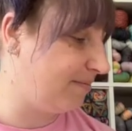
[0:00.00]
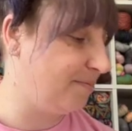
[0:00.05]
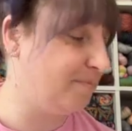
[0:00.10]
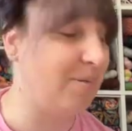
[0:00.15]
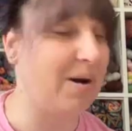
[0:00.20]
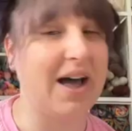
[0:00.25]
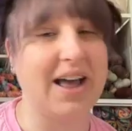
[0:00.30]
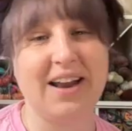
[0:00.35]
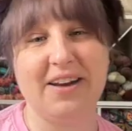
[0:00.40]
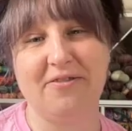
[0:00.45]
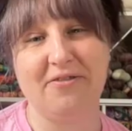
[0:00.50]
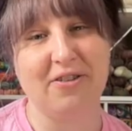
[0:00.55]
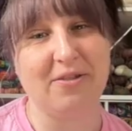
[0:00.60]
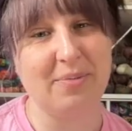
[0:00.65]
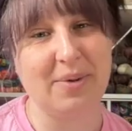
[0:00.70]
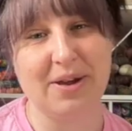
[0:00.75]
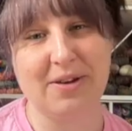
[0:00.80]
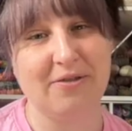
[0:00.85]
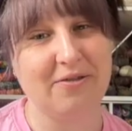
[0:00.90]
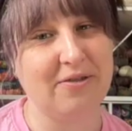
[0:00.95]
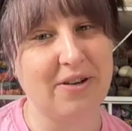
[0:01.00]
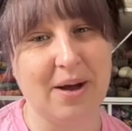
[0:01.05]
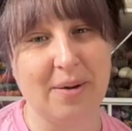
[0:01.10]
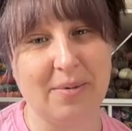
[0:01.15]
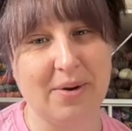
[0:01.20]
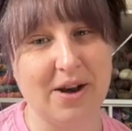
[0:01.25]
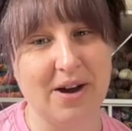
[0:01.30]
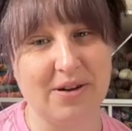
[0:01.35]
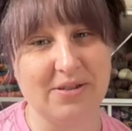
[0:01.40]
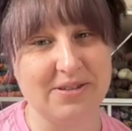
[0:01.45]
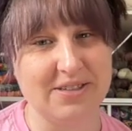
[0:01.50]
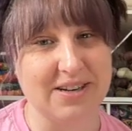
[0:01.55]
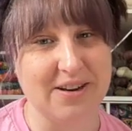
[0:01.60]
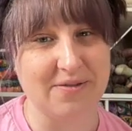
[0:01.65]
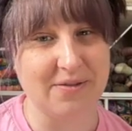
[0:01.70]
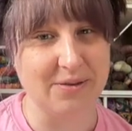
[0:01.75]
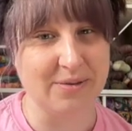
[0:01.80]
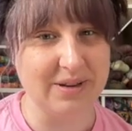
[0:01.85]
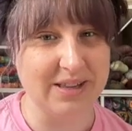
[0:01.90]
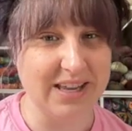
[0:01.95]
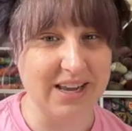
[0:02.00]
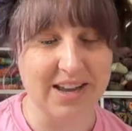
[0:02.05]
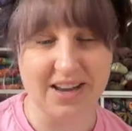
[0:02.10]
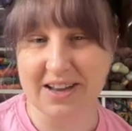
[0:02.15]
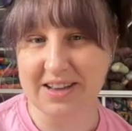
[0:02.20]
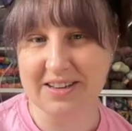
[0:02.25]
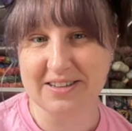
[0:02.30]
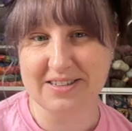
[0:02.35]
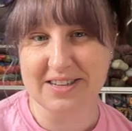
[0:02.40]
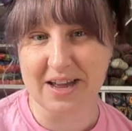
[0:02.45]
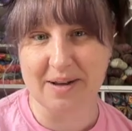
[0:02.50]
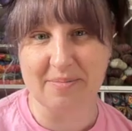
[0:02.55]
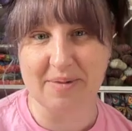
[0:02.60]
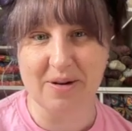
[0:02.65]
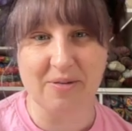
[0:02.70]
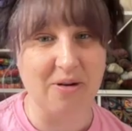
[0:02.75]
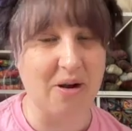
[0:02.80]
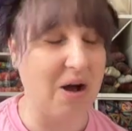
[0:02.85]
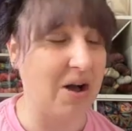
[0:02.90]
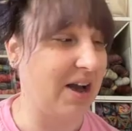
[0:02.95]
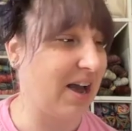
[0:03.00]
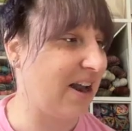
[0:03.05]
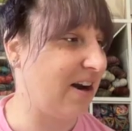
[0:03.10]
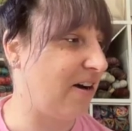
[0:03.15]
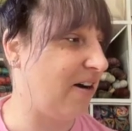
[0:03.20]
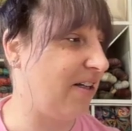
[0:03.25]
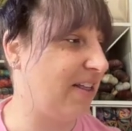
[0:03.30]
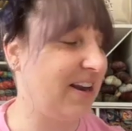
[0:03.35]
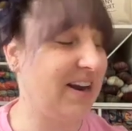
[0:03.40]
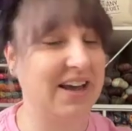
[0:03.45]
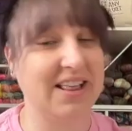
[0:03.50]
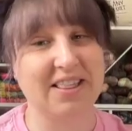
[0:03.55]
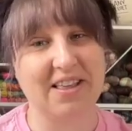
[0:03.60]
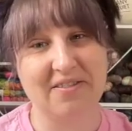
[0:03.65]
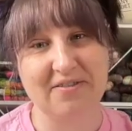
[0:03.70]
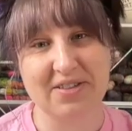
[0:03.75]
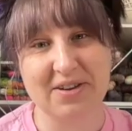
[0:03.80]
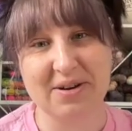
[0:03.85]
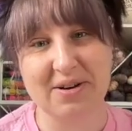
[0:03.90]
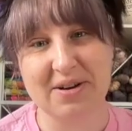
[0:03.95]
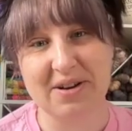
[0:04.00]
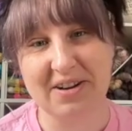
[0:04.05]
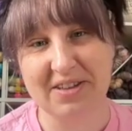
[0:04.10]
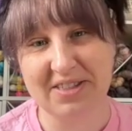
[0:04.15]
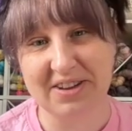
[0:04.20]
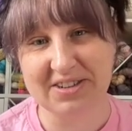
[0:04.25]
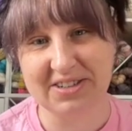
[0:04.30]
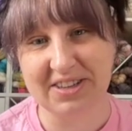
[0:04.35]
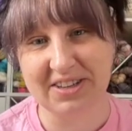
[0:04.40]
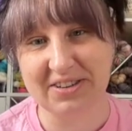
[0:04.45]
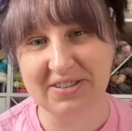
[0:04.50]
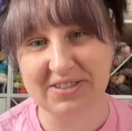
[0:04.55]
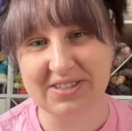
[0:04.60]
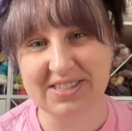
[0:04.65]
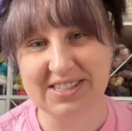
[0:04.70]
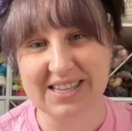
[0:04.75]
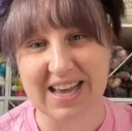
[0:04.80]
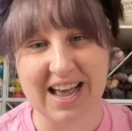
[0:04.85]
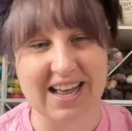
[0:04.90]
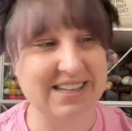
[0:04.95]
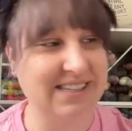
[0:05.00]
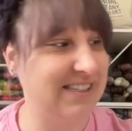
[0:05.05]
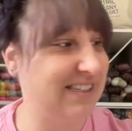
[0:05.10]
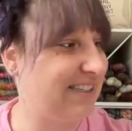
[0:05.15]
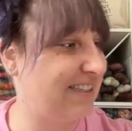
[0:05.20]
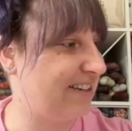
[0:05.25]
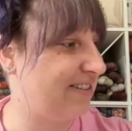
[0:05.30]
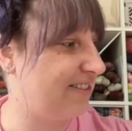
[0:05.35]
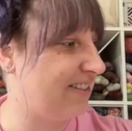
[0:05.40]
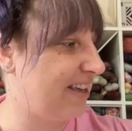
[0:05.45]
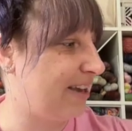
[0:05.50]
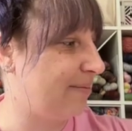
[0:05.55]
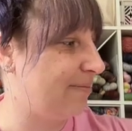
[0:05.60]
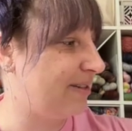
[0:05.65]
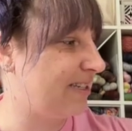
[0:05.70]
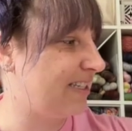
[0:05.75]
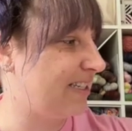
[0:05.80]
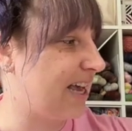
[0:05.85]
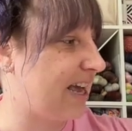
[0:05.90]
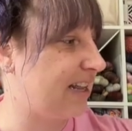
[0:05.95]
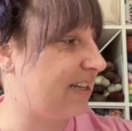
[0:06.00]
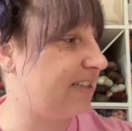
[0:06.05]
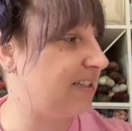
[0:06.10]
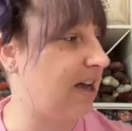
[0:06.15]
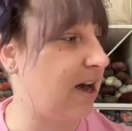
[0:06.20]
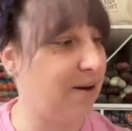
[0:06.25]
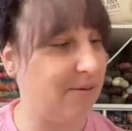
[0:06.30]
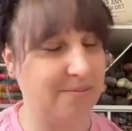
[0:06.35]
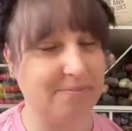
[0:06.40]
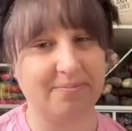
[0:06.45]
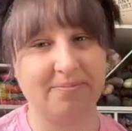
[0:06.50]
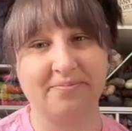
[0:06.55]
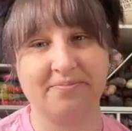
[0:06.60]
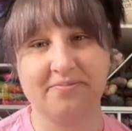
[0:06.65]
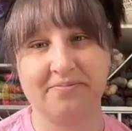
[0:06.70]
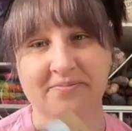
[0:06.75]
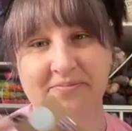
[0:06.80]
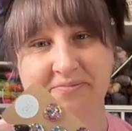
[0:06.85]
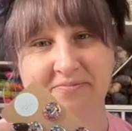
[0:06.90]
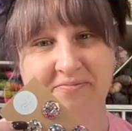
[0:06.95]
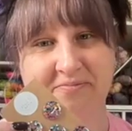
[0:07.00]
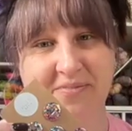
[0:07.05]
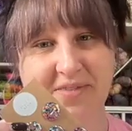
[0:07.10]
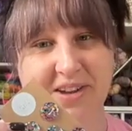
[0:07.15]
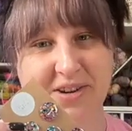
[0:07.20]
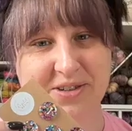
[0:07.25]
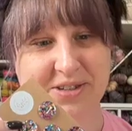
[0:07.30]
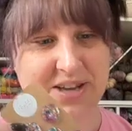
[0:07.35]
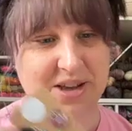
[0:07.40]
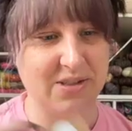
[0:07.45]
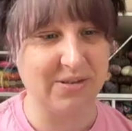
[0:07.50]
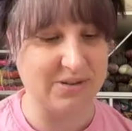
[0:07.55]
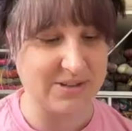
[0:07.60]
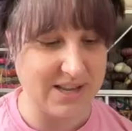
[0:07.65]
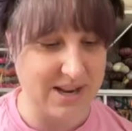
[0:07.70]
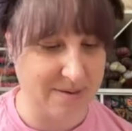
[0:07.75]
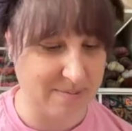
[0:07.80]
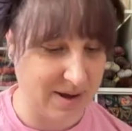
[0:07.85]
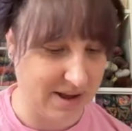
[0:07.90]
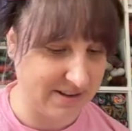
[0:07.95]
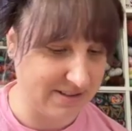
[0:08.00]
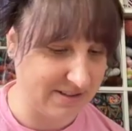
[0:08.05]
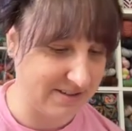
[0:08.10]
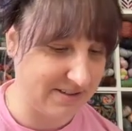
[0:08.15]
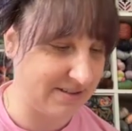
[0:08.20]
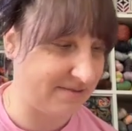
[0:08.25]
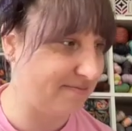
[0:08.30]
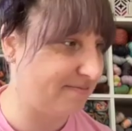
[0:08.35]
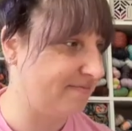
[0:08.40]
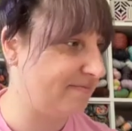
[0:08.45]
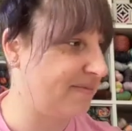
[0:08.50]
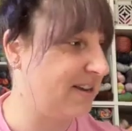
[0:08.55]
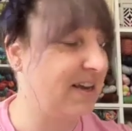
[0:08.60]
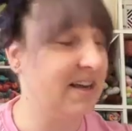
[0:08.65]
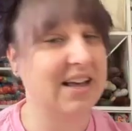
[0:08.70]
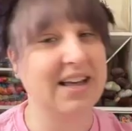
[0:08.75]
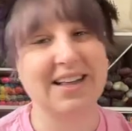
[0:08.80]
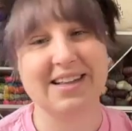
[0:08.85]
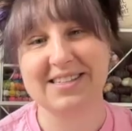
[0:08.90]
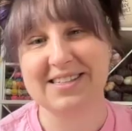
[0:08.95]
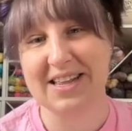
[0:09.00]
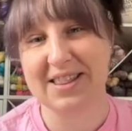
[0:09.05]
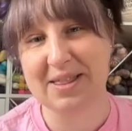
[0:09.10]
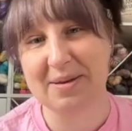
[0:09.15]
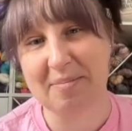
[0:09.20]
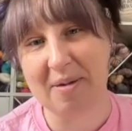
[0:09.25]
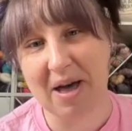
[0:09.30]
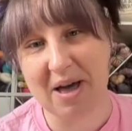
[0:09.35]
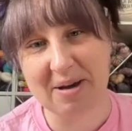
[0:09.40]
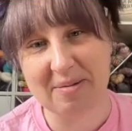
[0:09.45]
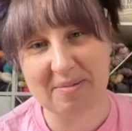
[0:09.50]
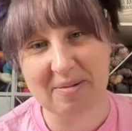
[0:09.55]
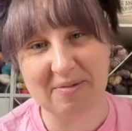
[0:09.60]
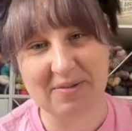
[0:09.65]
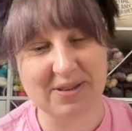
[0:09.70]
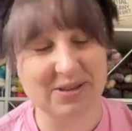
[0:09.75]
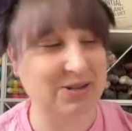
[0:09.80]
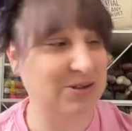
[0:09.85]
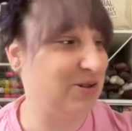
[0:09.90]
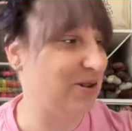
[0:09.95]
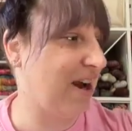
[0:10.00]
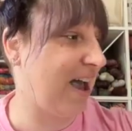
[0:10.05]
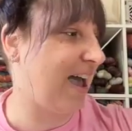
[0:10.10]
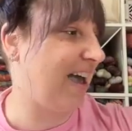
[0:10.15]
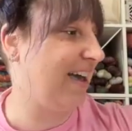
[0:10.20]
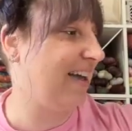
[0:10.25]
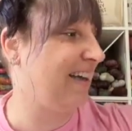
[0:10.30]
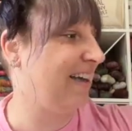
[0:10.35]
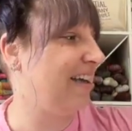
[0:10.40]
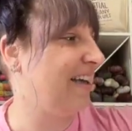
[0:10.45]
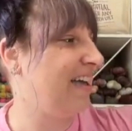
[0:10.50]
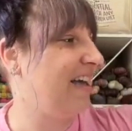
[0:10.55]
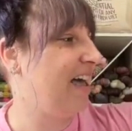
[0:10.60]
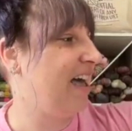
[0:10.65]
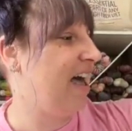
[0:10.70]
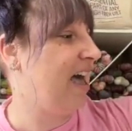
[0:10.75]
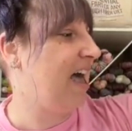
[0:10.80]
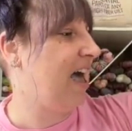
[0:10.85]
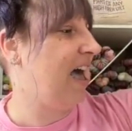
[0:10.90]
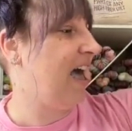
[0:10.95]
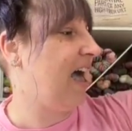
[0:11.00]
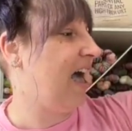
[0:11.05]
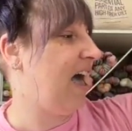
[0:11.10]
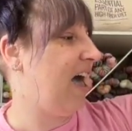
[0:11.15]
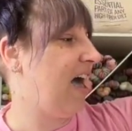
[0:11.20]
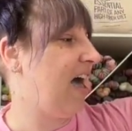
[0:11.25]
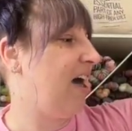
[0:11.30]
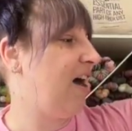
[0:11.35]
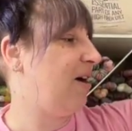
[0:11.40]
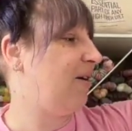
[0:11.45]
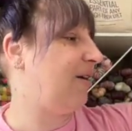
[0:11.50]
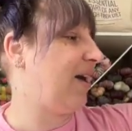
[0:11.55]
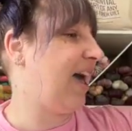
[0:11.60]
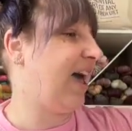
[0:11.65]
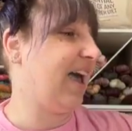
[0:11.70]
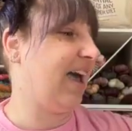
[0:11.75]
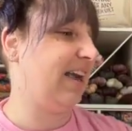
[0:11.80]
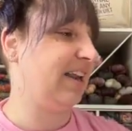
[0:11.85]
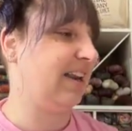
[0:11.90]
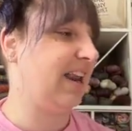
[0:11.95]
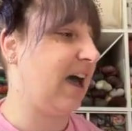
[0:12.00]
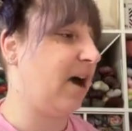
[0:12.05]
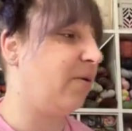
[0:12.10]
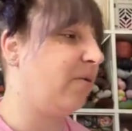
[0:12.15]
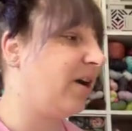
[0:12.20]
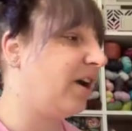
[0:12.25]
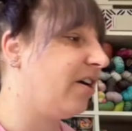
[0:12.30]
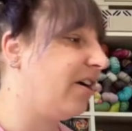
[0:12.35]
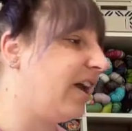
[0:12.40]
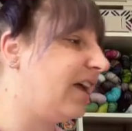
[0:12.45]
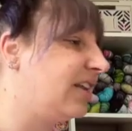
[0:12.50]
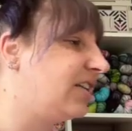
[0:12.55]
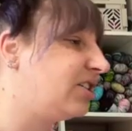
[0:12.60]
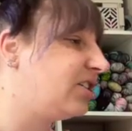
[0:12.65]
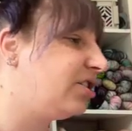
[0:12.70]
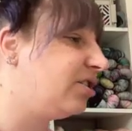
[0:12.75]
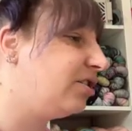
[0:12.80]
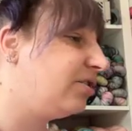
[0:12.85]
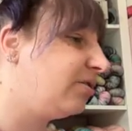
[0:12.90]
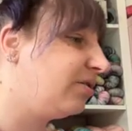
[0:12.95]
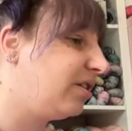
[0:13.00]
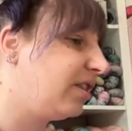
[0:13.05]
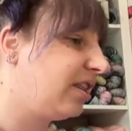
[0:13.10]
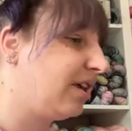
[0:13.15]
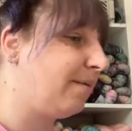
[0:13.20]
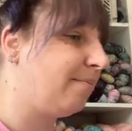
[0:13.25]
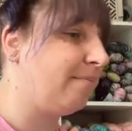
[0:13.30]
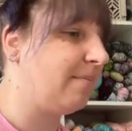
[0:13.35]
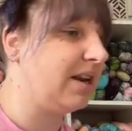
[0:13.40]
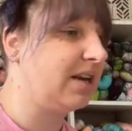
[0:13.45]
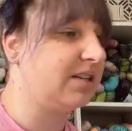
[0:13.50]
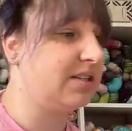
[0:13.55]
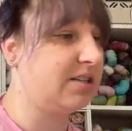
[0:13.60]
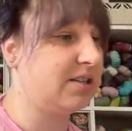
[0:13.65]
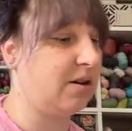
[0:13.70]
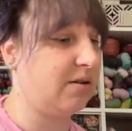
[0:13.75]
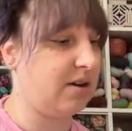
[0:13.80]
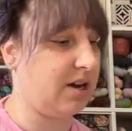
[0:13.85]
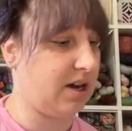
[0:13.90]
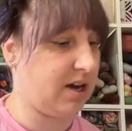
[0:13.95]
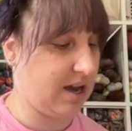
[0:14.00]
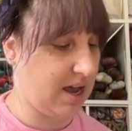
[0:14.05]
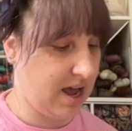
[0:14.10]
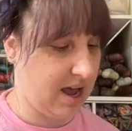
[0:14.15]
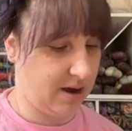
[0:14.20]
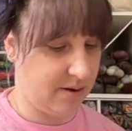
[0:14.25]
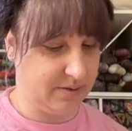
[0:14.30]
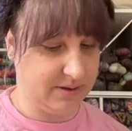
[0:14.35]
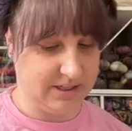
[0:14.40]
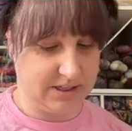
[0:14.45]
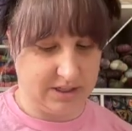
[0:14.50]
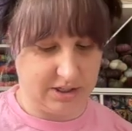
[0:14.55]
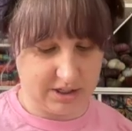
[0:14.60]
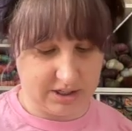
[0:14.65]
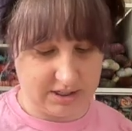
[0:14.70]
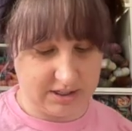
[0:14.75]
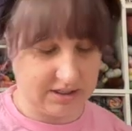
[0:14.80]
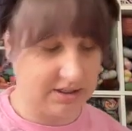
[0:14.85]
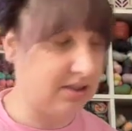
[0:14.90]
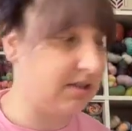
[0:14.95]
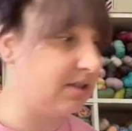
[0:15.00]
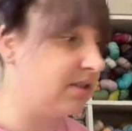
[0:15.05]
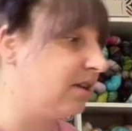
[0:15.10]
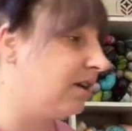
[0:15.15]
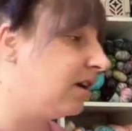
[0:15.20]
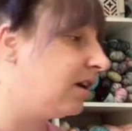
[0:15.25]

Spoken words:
But Forbidden Fiber Co. has never really done me wrong at all, and I love their little sets, their themed sets. Oh, there's the other set of buttons. It's at the bottom of this tray. Okay, now we are into the Minnesota acquisitions.